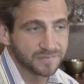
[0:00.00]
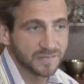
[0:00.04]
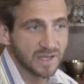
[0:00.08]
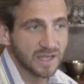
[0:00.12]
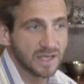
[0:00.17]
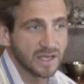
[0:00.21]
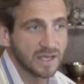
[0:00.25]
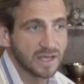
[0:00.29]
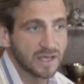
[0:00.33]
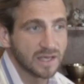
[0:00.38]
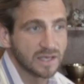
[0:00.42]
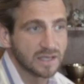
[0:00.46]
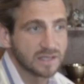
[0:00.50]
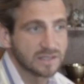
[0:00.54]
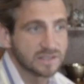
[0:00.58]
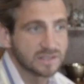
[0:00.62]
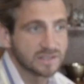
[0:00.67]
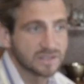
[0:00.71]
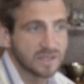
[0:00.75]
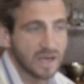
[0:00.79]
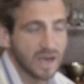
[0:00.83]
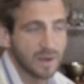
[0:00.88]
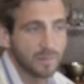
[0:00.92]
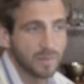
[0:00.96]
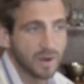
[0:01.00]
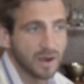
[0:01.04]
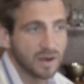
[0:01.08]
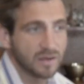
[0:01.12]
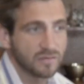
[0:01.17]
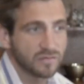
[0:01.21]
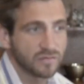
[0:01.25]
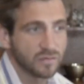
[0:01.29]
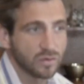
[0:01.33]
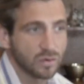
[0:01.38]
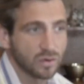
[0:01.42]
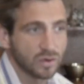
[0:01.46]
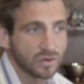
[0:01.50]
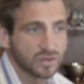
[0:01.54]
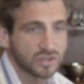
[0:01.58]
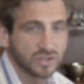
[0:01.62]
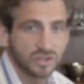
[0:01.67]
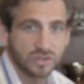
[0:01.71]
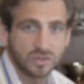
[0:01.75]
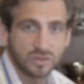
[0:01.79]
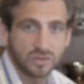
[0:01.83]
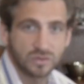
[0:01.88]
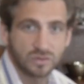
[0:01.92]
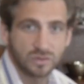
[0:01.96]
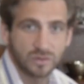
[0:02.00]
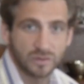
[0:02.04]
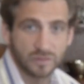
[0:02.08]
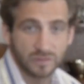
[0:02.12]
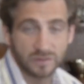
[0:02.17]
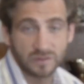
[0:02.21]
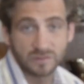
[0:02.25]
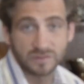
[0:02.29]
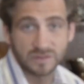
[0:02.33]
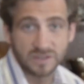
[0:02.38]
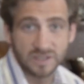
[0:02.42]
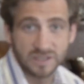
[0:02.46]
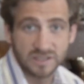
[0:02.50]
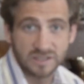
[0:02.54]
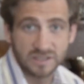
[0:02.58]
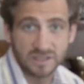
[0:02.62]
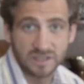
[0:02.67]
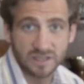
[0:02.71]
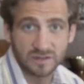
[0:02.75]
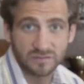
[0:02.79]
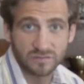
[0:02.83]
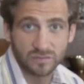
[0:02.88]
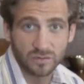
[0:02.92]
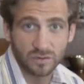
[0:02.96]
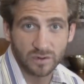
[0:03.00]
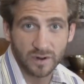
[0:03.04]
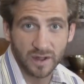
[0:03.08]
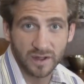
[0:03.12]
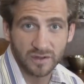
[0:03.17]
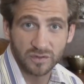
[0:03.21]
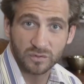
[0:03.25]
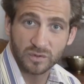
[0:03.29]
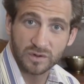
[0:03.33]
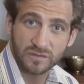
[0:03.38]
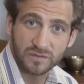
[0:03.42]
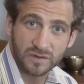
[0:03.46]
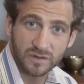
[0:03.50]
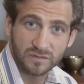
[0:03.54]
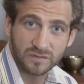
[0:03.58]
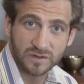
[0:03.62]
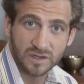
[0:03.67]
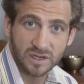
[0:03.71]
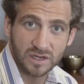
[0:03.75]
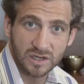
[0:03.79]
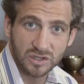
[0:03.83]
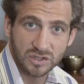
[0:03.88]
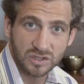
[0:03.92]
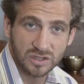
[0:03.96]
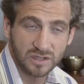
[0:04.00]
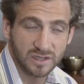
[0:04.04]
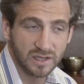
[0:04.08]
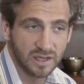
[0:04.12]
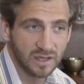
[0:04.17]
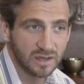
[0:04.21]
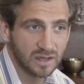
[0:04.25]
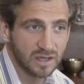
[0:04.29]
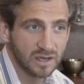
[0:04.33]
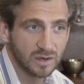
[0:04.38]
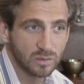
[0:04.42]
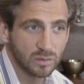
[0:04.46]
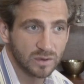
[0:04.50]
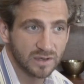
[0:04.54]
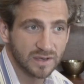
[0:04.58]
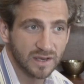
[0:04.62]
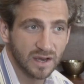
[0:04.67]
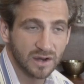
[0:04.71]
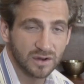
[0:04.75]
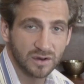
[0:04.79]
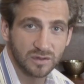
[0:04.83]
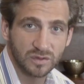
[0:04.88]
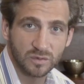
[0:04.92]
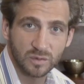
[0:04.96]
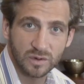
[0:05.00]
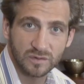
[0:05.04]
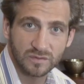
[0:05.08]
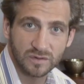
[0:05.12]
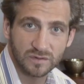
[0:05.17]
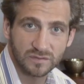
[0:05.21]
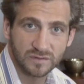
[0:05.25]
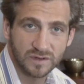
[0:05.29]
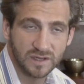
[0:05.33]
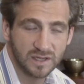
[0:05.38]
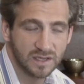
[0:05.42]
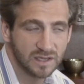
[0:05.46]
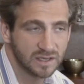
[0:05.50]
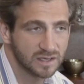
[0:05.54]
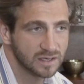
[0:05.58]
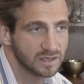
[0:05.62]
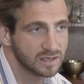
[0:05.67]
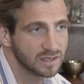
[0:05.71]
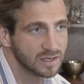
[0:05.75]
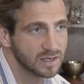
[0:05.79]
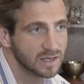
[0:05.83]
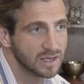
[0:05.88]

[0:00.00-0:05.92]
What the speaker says: and I bought it for it was listed for like $350 initially, then it went down to $315,